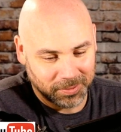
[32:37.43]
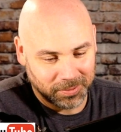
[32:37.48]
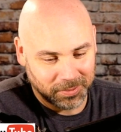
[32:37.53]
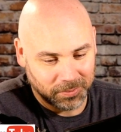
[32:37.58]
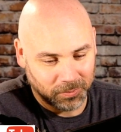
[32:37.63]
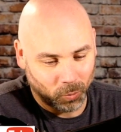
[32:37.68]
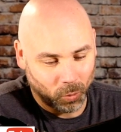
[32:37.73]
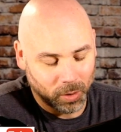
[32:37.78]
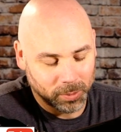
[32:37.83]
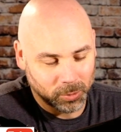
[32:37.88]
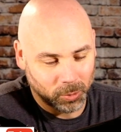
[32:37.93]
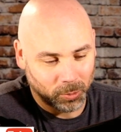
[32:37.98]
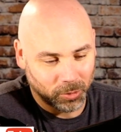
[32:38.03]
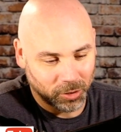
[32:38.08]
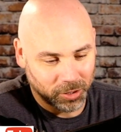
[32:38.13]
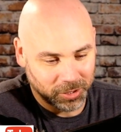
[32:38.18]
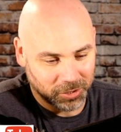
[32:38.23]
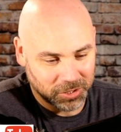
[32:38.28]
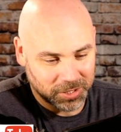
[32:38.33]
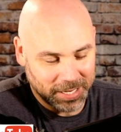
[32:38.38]
War
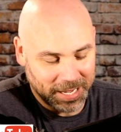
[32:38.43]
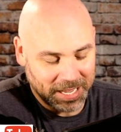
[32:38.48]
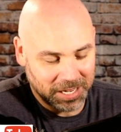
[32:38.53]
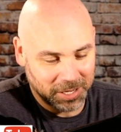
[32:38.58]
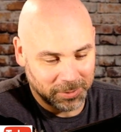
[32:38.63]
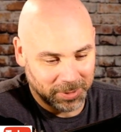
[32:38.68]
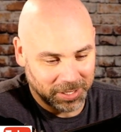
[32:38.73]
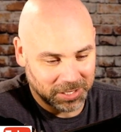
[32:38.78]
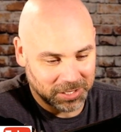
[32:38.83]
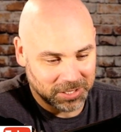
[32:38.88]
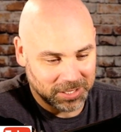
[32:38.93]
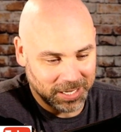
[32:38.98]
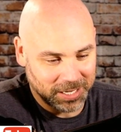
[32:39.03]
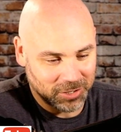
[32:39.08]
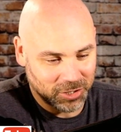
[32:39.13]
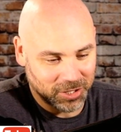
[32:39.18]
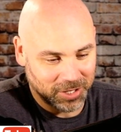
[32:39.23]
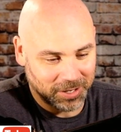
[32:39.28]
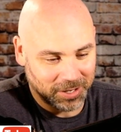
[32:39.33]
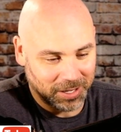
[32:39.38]
Memorial Stadium an
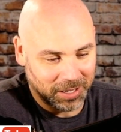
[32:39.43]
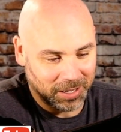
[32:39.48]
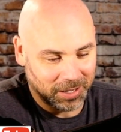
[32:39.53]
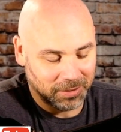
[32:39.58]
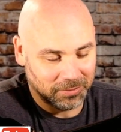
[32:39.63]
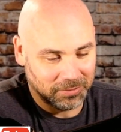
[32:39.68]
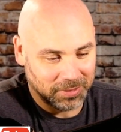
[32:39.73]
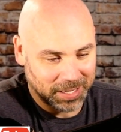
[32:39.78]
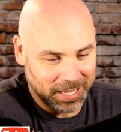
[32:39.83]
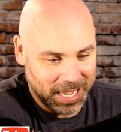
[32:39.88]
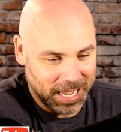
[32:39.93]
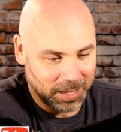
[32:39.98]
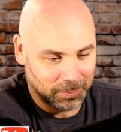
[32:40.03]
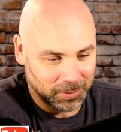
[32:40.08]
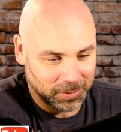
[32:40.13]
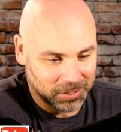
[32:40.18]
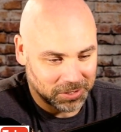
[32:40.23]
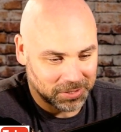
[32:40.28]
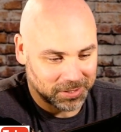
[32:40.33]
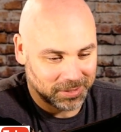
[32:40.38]
extension of the
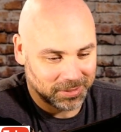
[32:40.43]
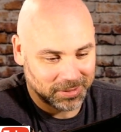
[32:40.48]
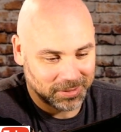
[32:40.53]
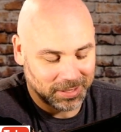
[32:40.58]
campus,